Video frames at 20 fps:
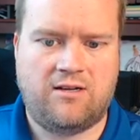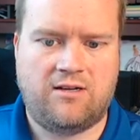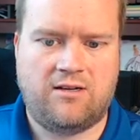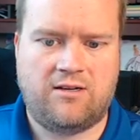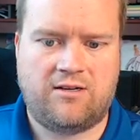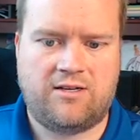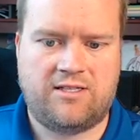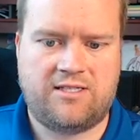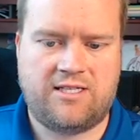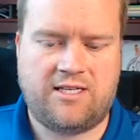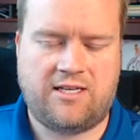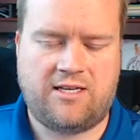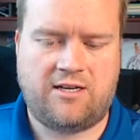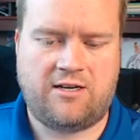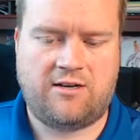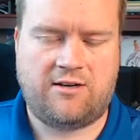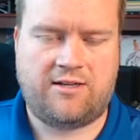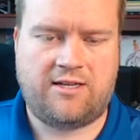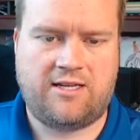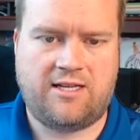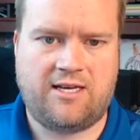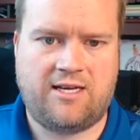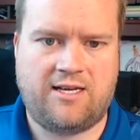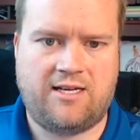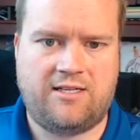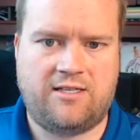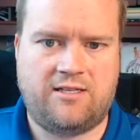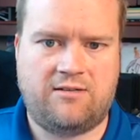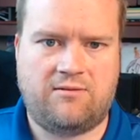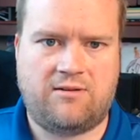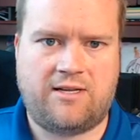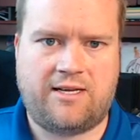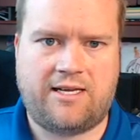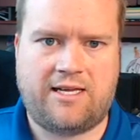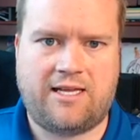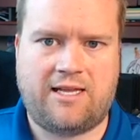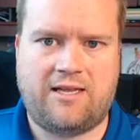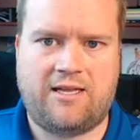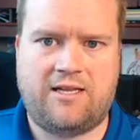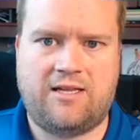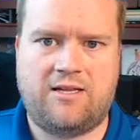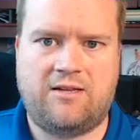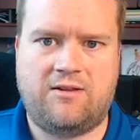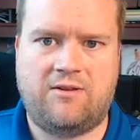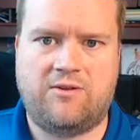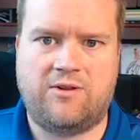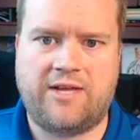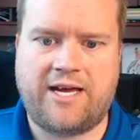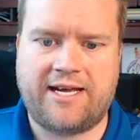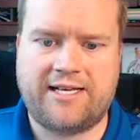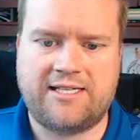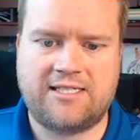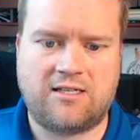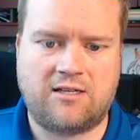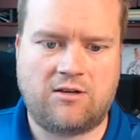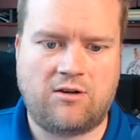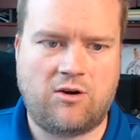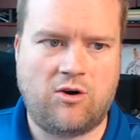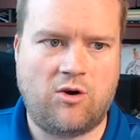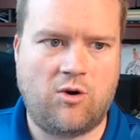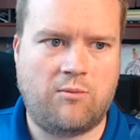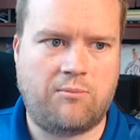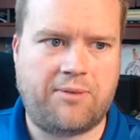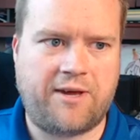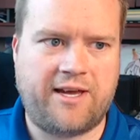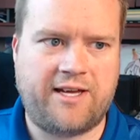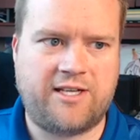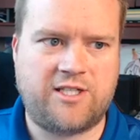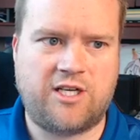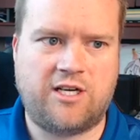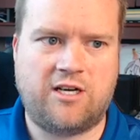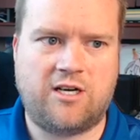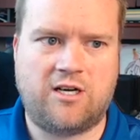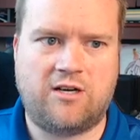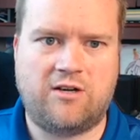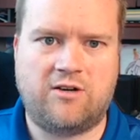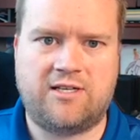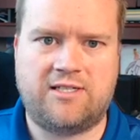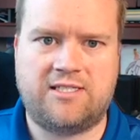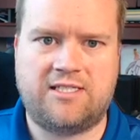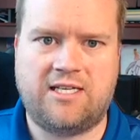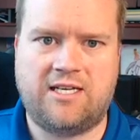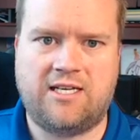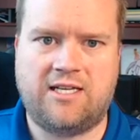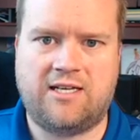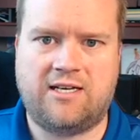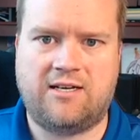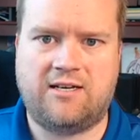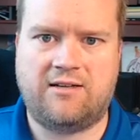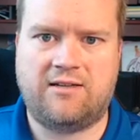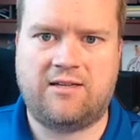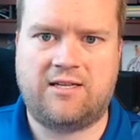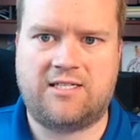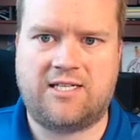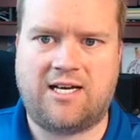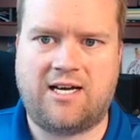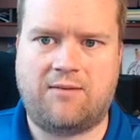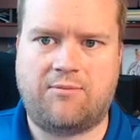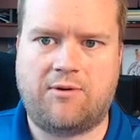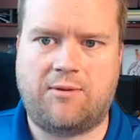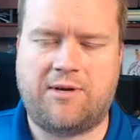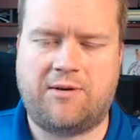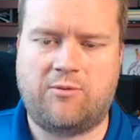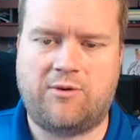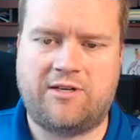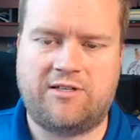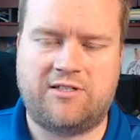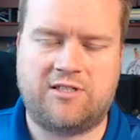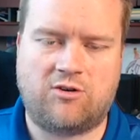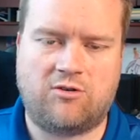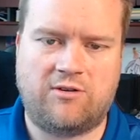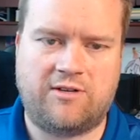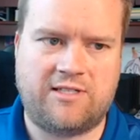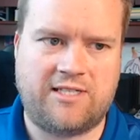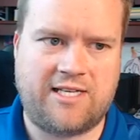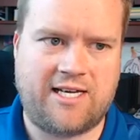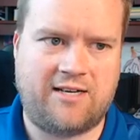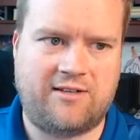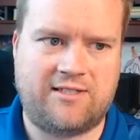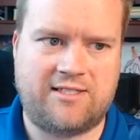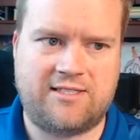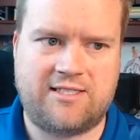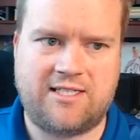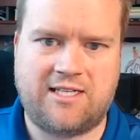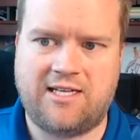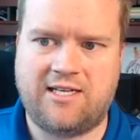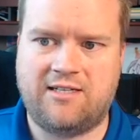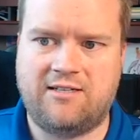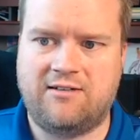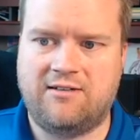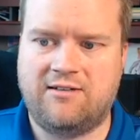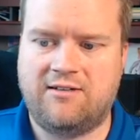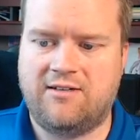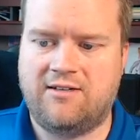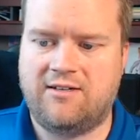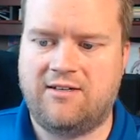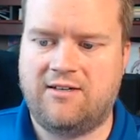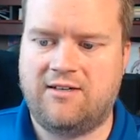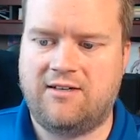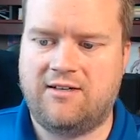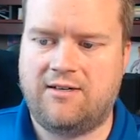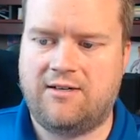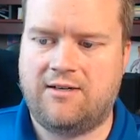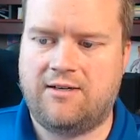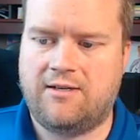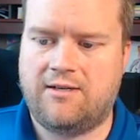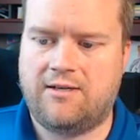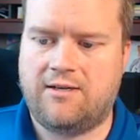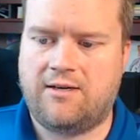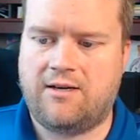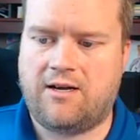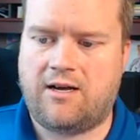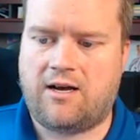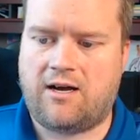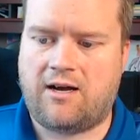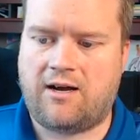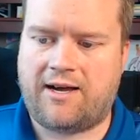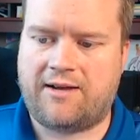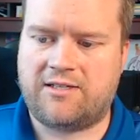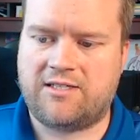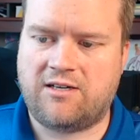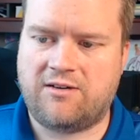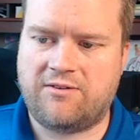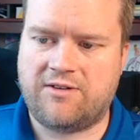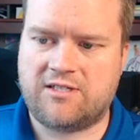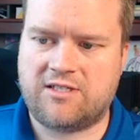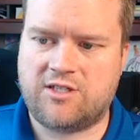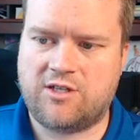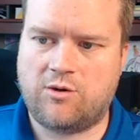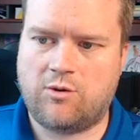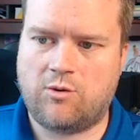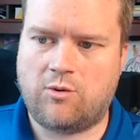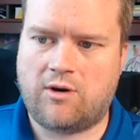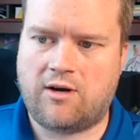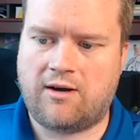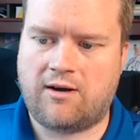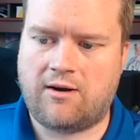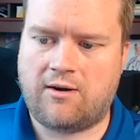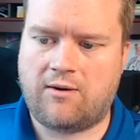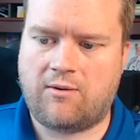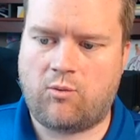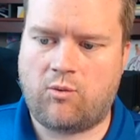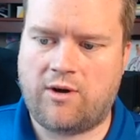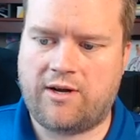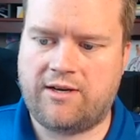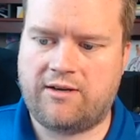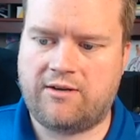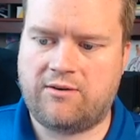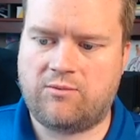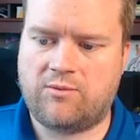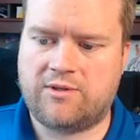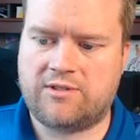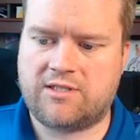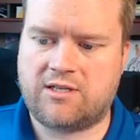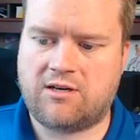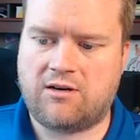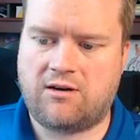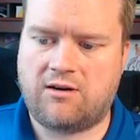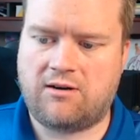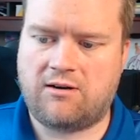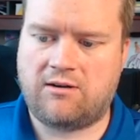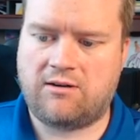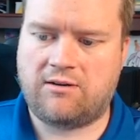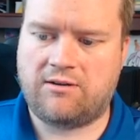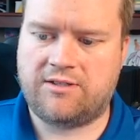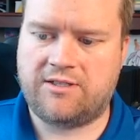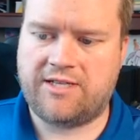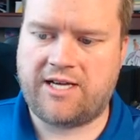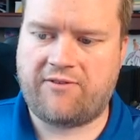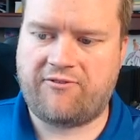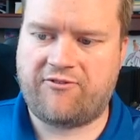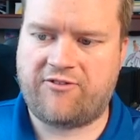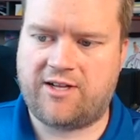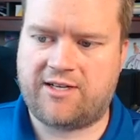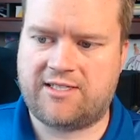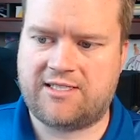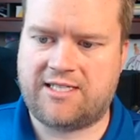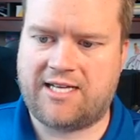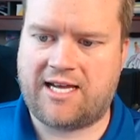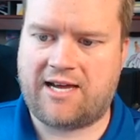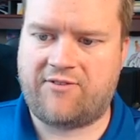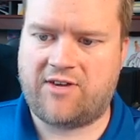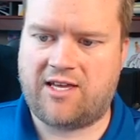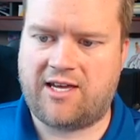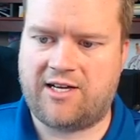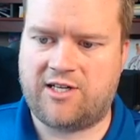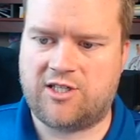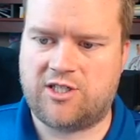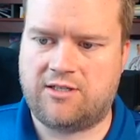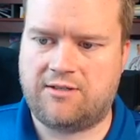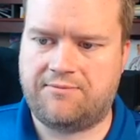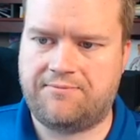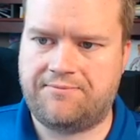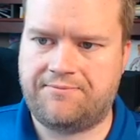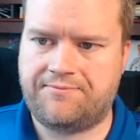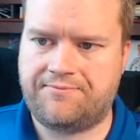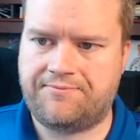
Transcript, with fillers: You can see here at the end, like nice little home page here. You can see the top. I bet when he's scrolling down, it's stickied. I saw this too. One was called Netflix navigation.